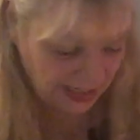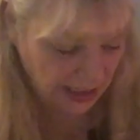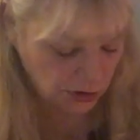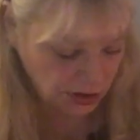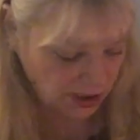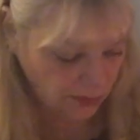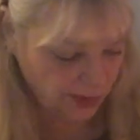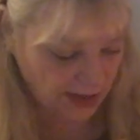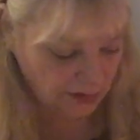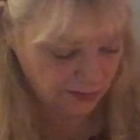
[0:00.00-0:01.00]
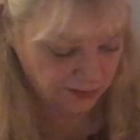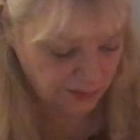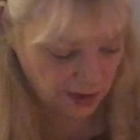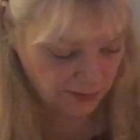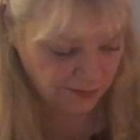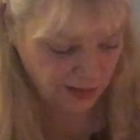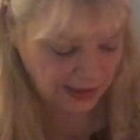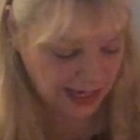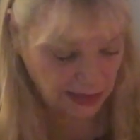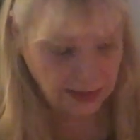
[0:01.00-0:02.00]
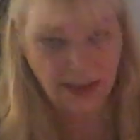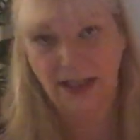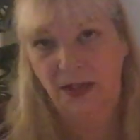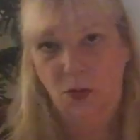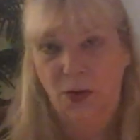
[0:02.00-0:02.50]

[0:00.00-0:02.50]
energy around of, of, finality here,